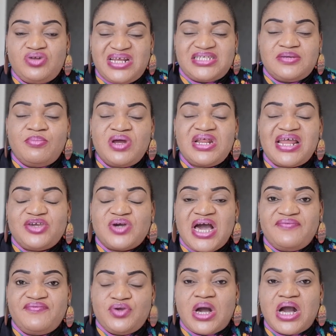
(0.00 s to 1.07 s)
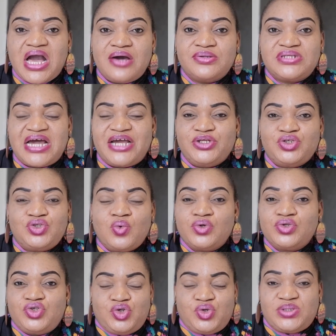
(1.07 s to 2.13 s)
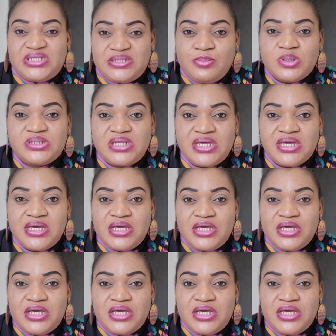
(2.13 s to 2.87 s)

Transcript: there's some money that you have in your account and you don't want to use it monthly,